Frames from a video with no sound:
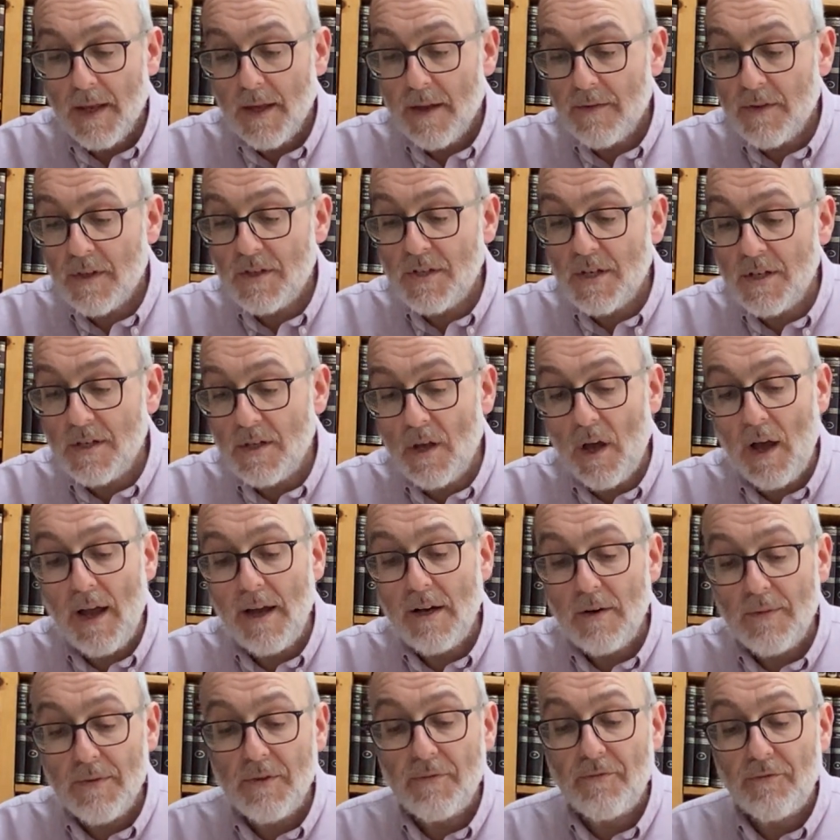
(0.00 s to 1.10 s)
The denial
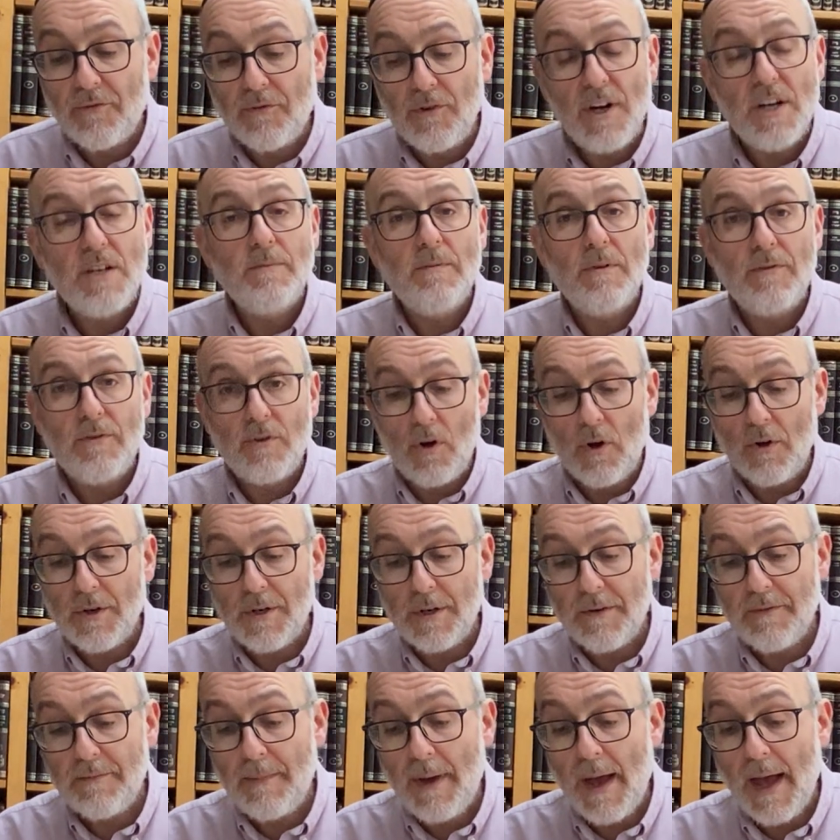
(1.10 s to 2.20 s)
of the freedom of God and
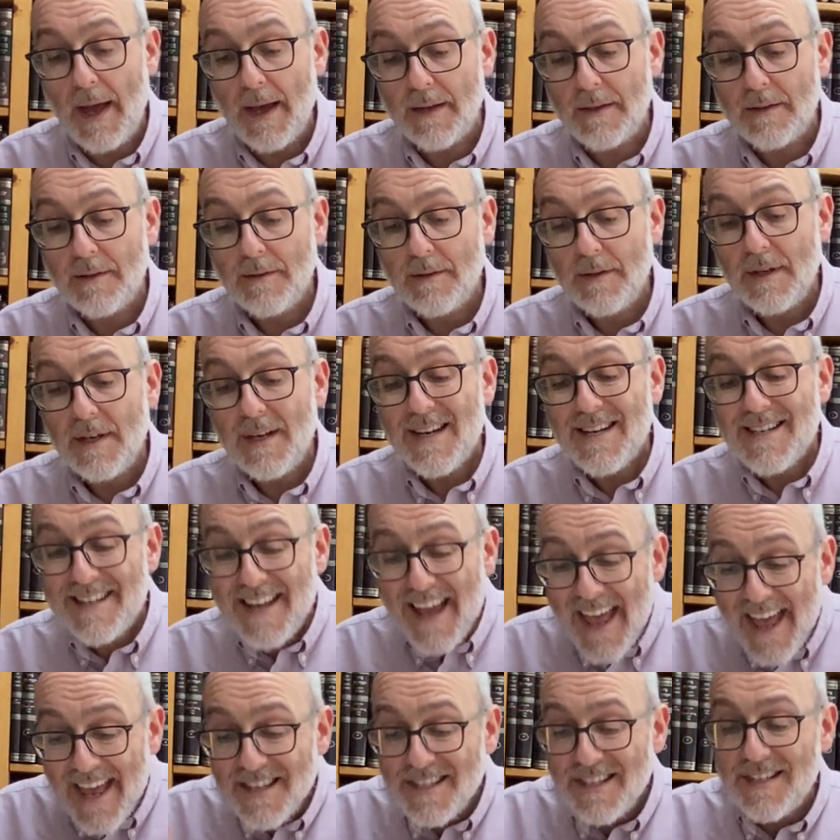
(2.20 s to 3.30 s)
of man
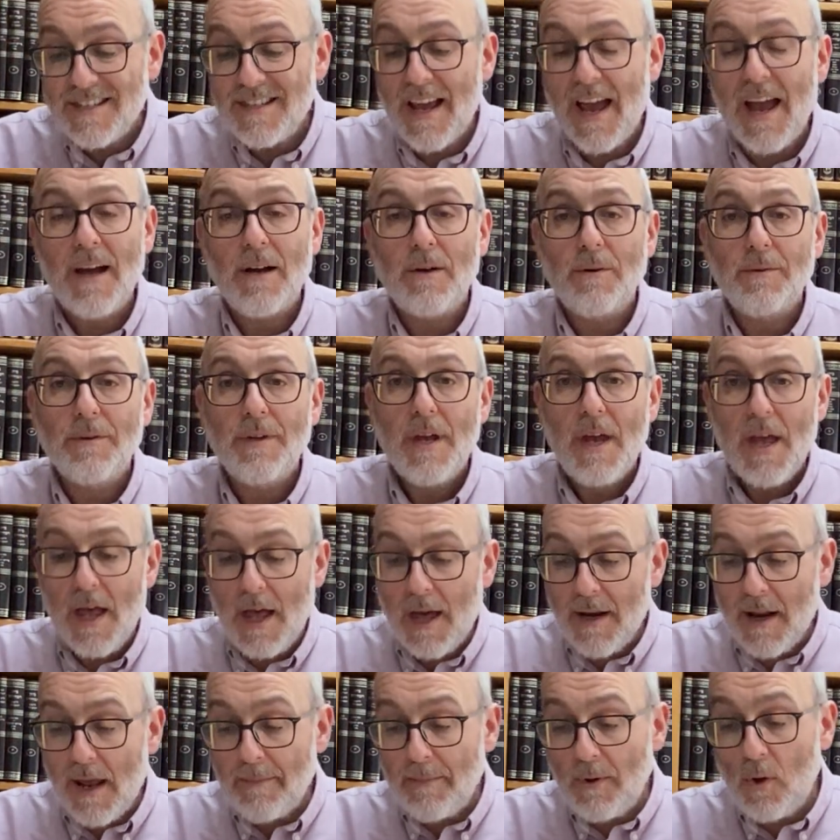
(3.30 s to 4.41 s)
tears it down
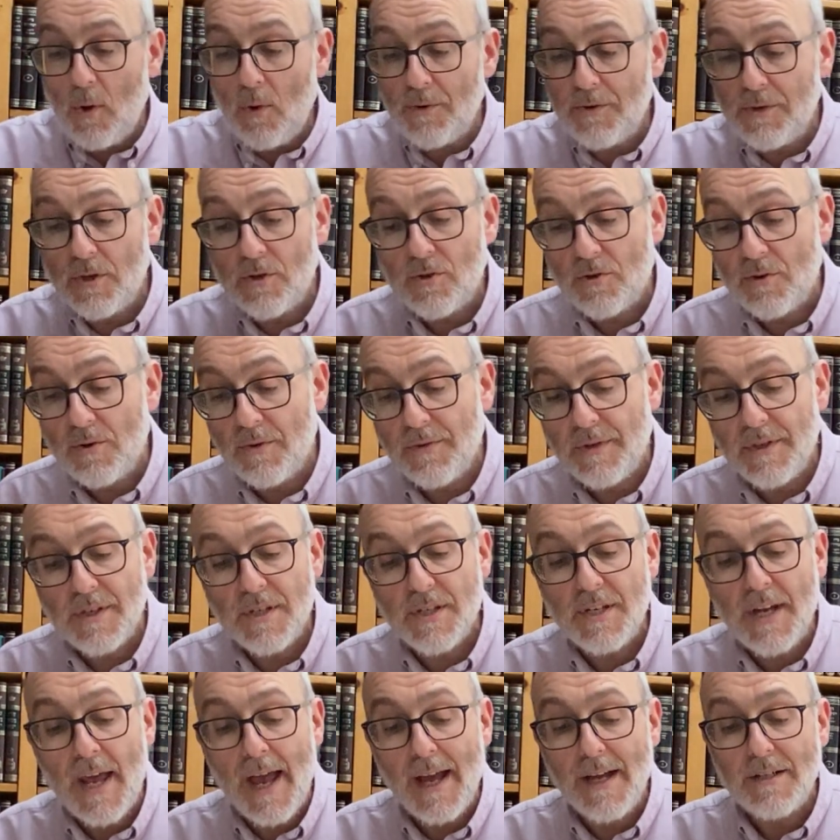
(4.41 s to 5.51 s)
and upholds the truth
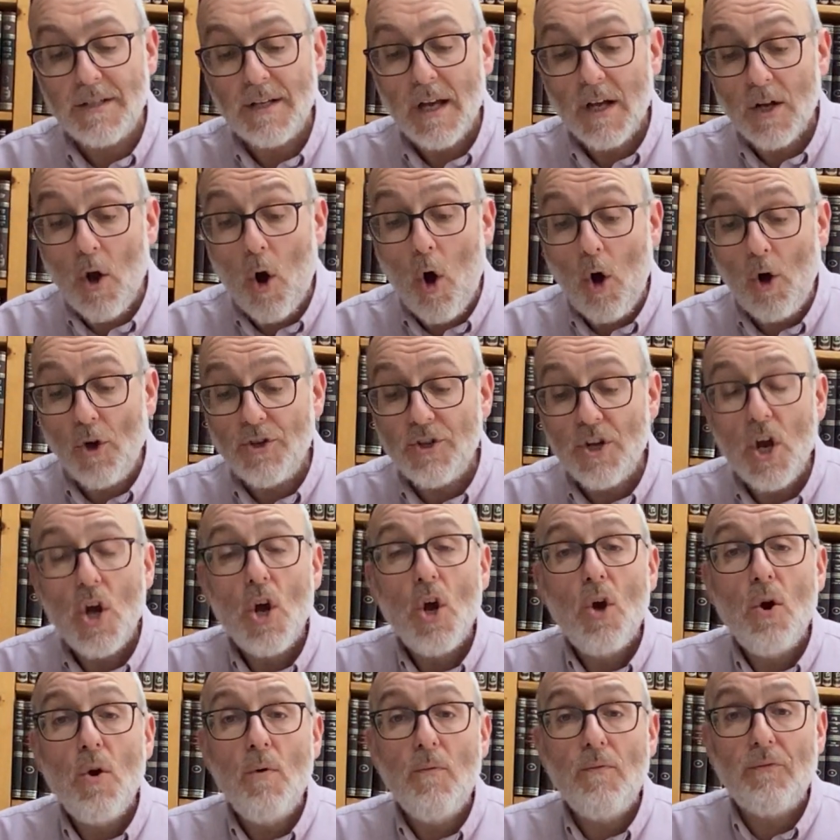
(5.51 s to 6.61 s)
instead. God,
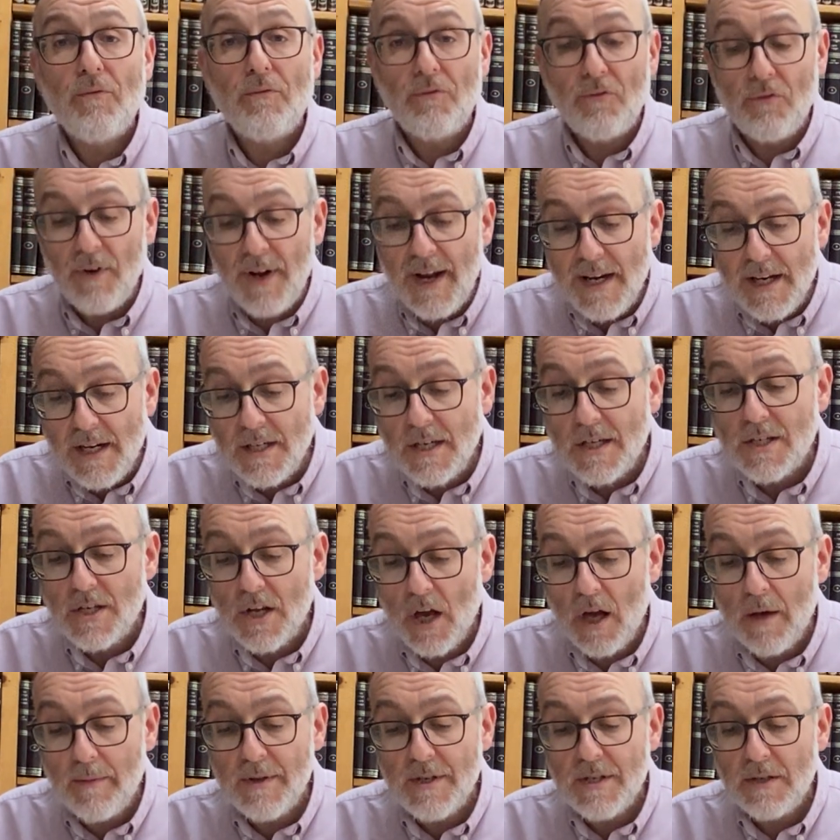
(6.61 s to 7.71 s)
who freely
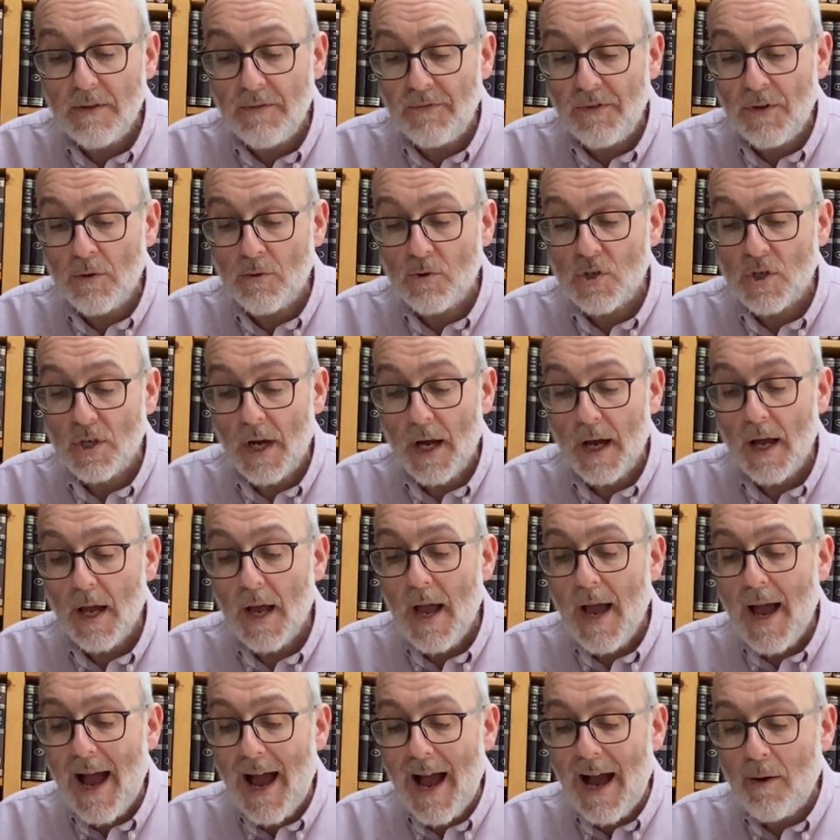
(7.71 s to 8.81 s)
determines the future,
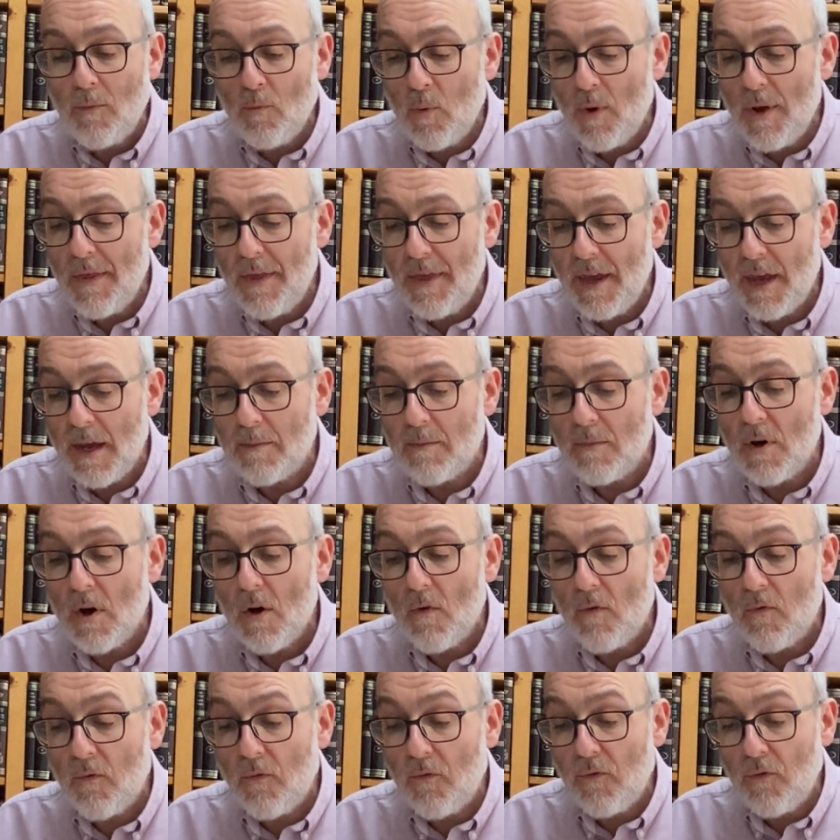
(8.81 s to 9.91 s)
and with him,
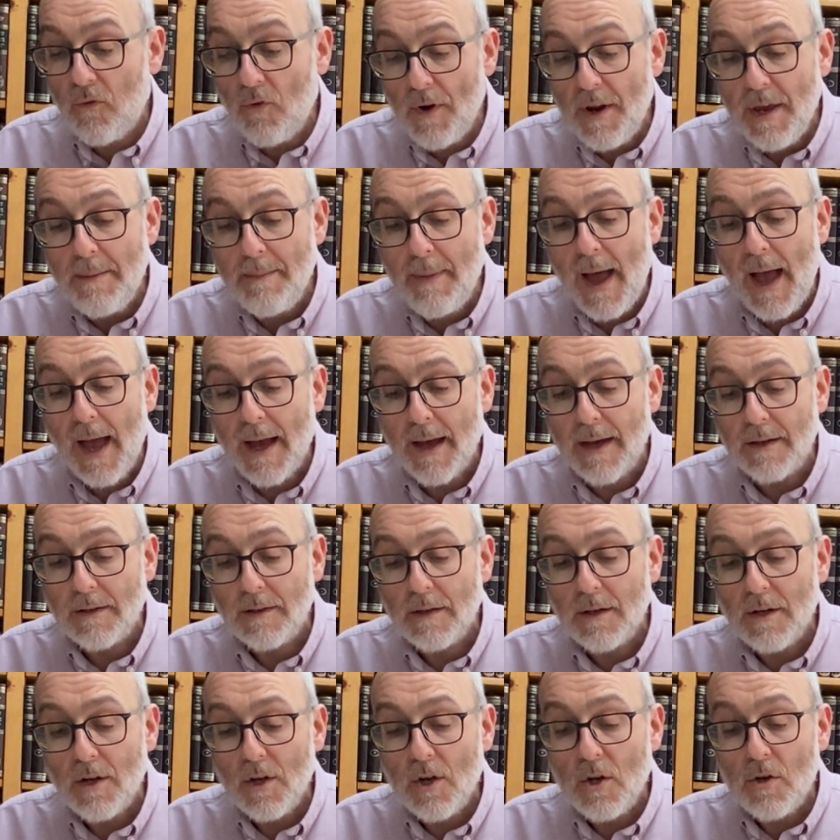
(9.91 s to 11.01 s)
free man,
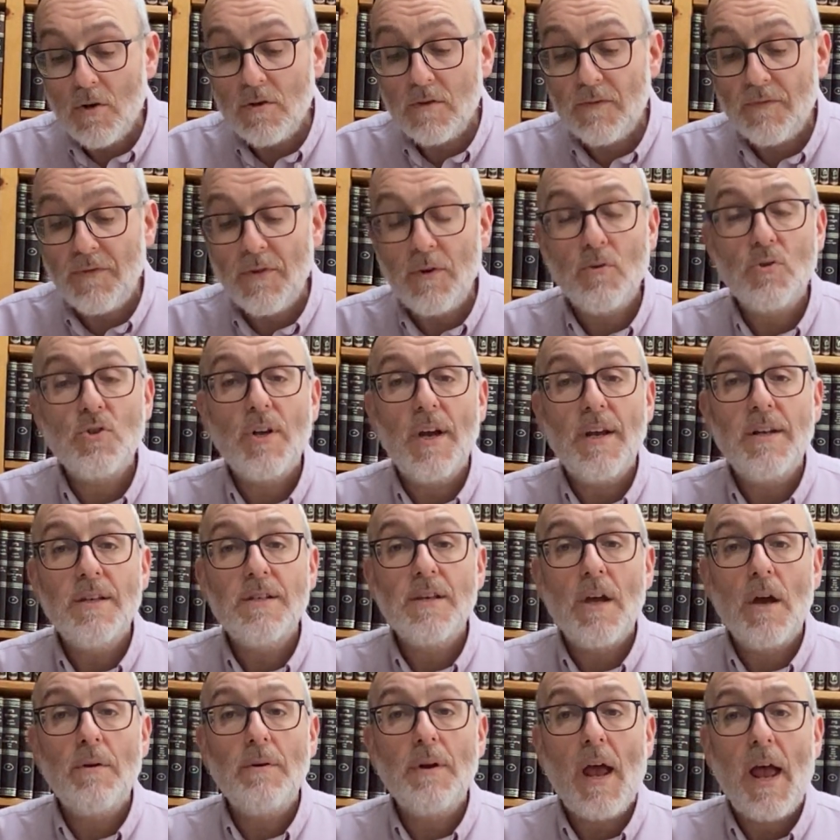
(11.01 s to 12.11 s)
whose future in his
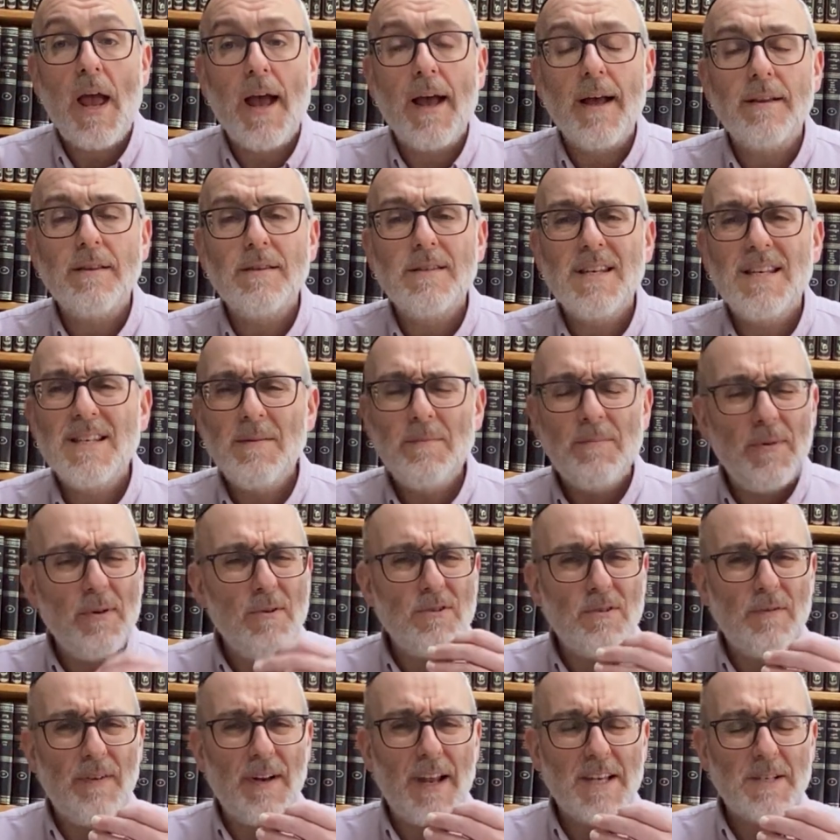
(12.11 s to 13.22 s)
own hands. It's a
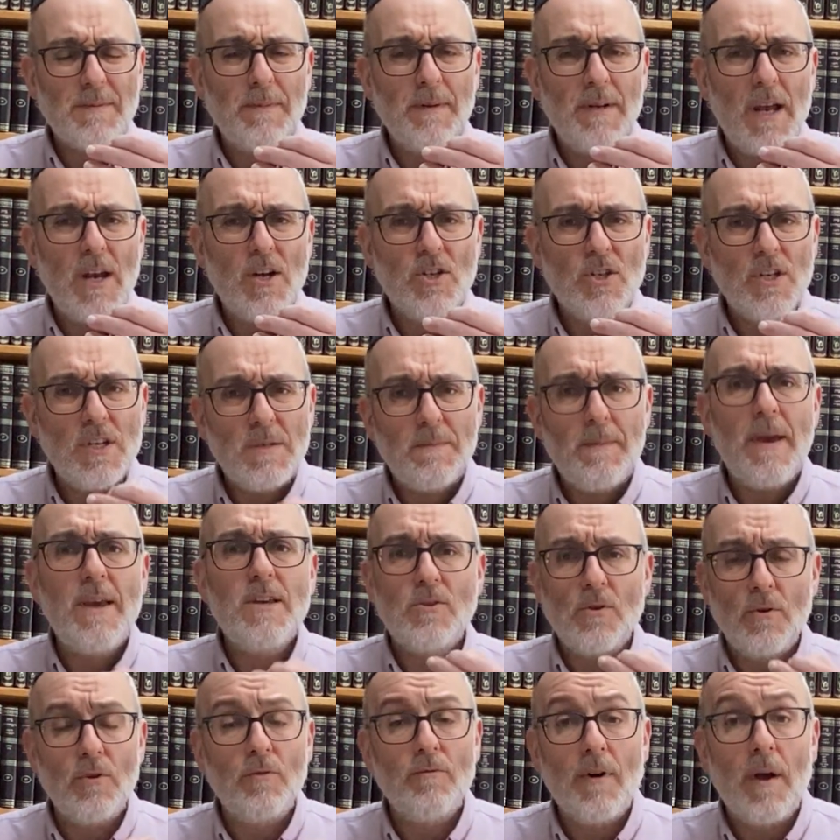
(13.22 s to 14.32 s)
beautiful explanation. It's based
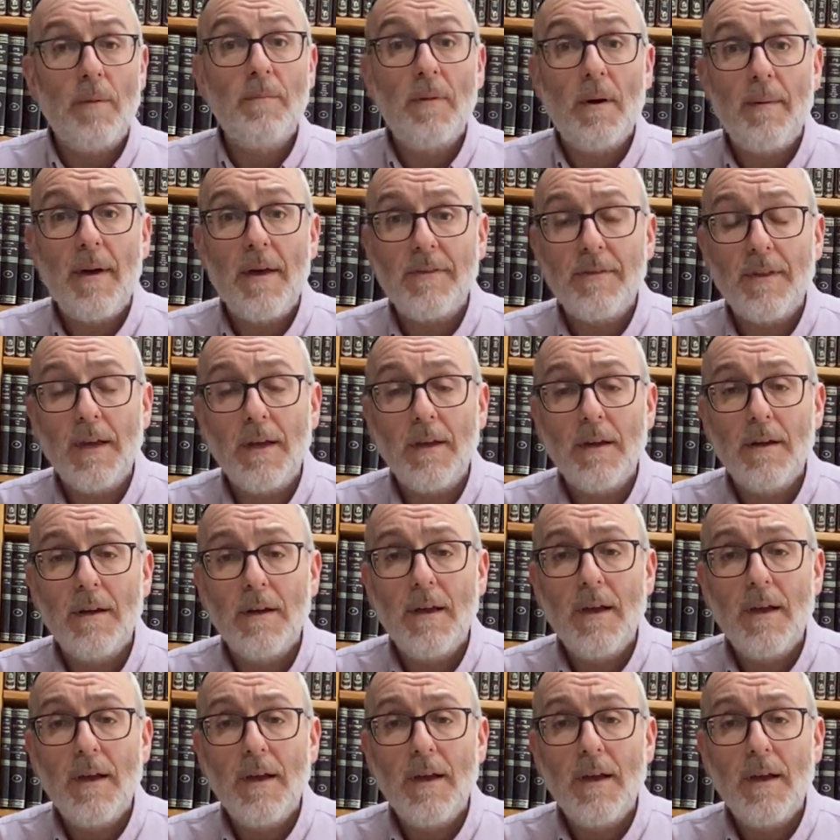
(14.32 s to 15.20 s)
on the Rambam, I think.